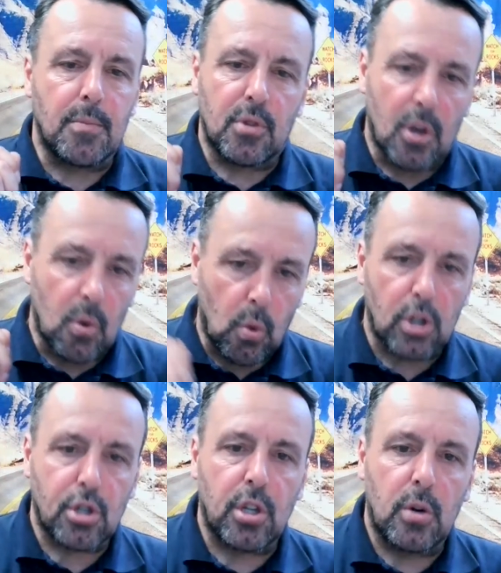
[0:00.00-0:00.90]
So
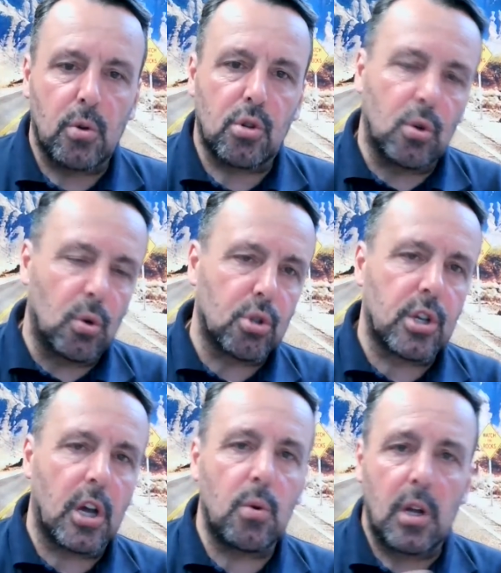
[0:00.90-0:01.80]
watch those.
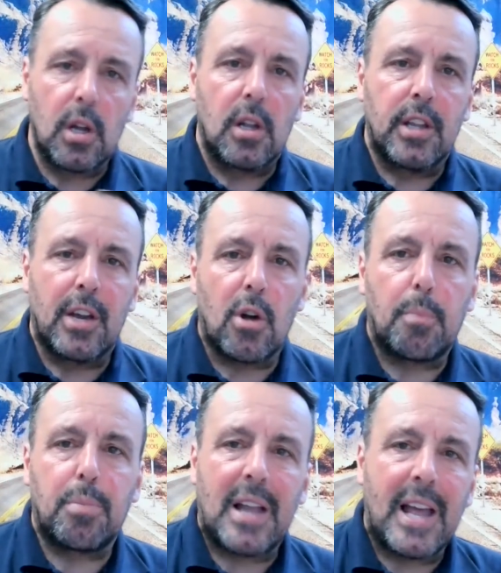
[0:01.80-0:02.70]
Also, there
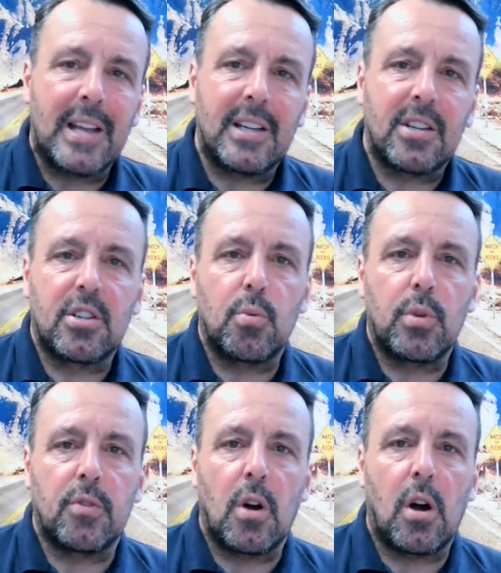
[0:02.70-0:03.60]
are playlists that
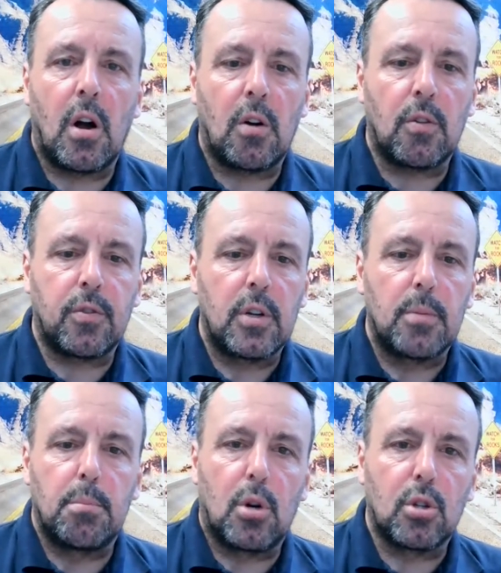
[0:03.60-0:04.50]
we've got of
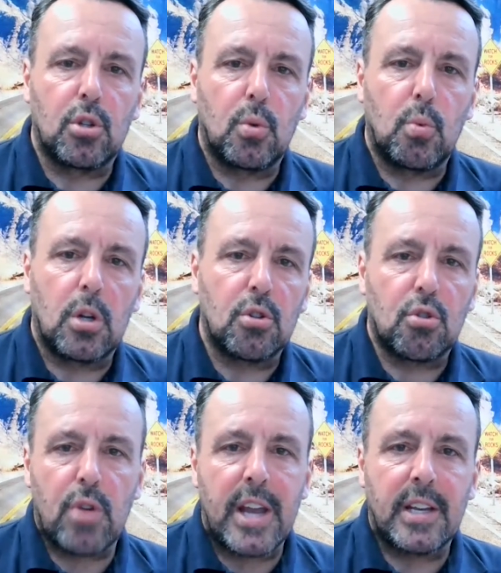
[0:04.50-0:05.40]
Module 1
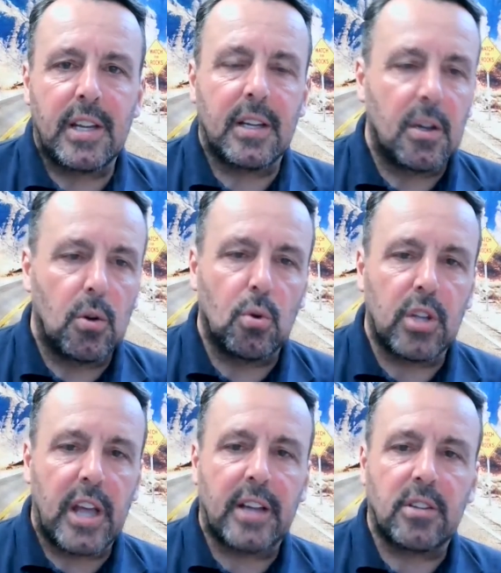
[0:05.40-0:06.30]
training, all
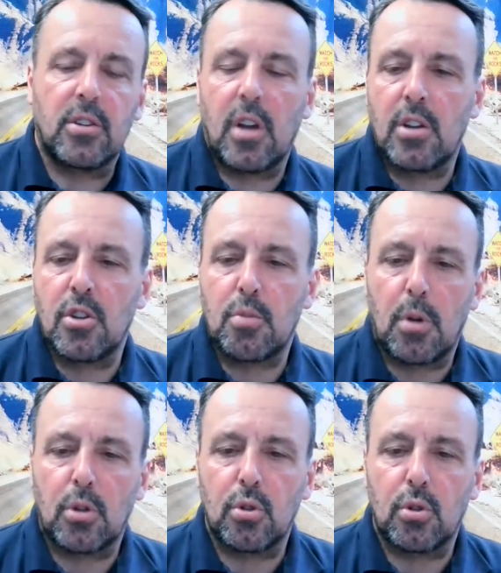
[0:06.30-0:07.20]
the exercises,
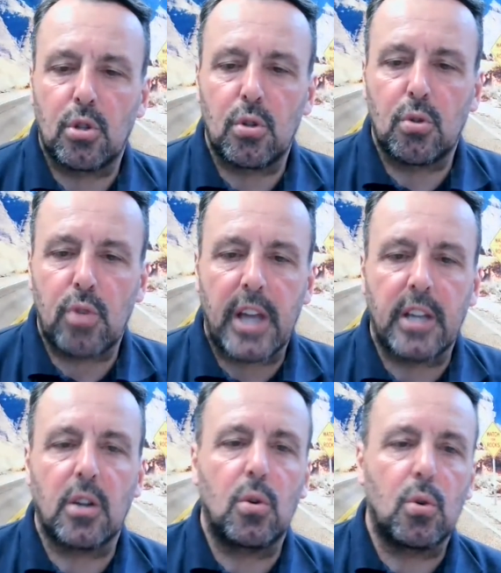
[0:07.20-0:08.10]
Module 2
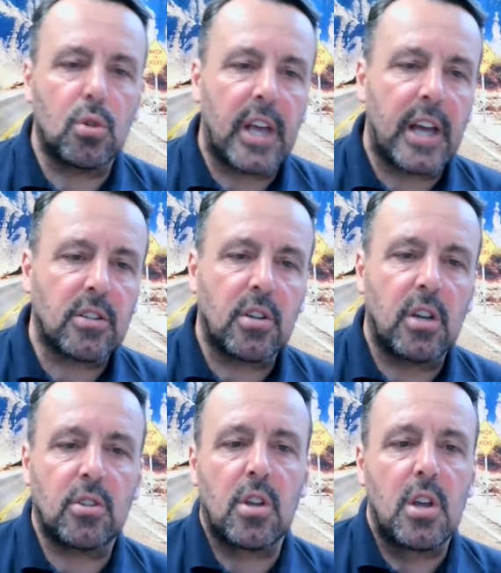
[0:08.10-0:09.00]
training, all the
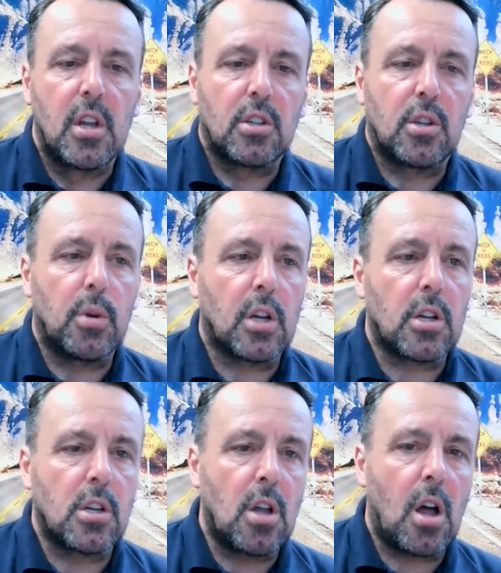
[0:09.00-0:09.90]
exercises. So we've got
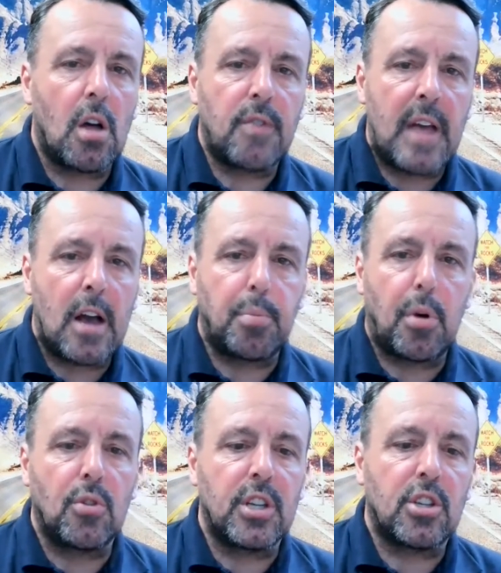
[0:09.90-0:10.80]
a lot of help
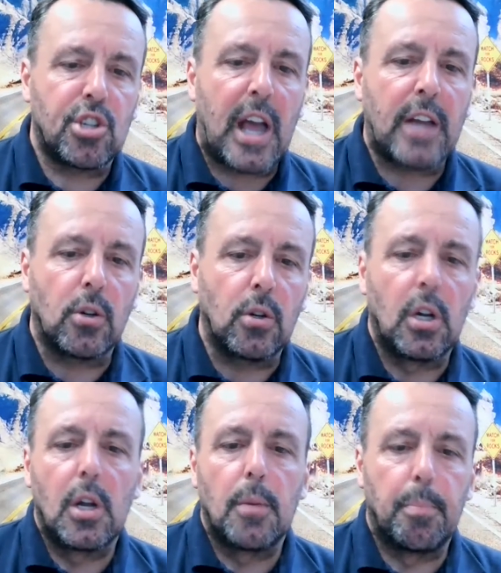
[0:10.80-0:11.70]
on this channel,
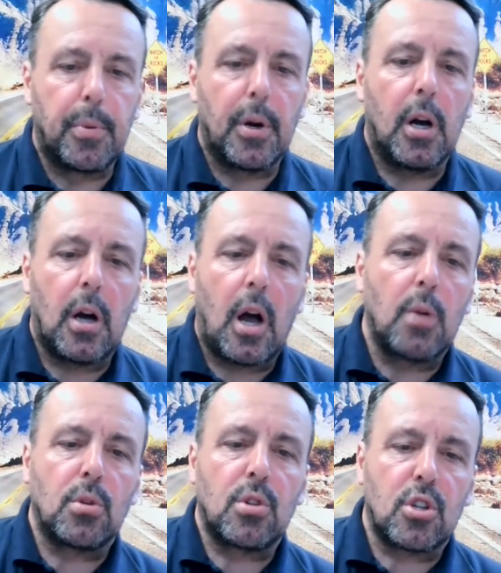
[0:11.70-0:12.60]
but I
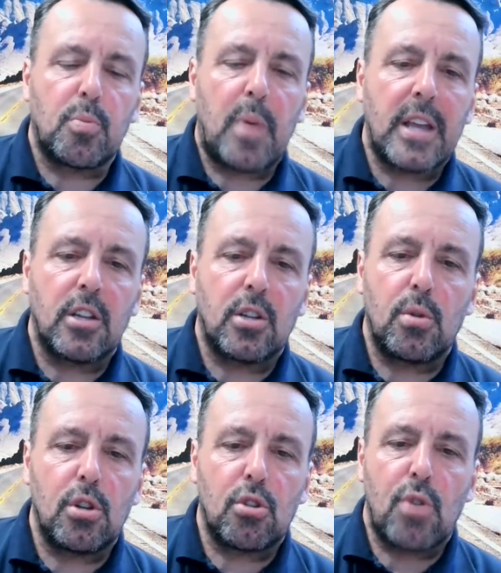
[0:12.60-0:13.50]
would suspect you're
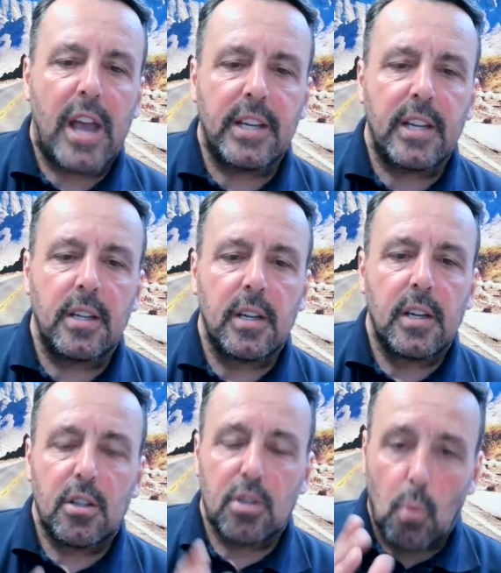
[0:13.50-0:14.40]
doing your training.
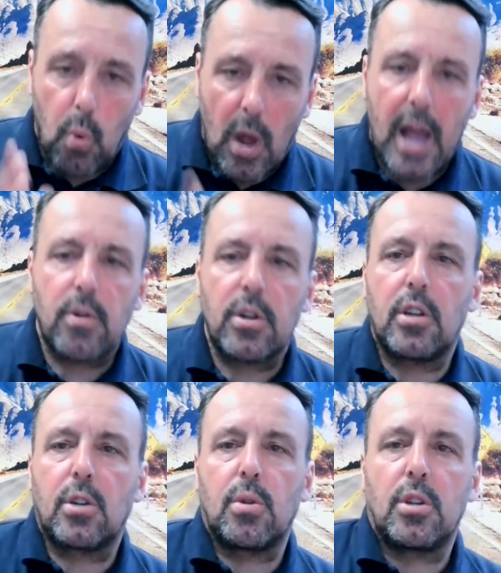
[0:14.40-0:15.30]
So where are you
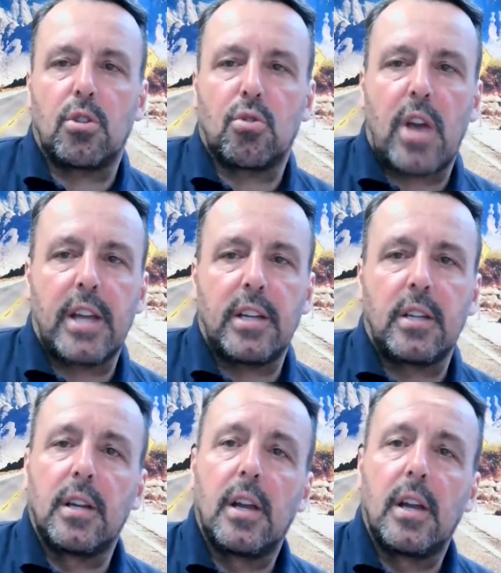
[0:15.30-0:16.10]
doing your training?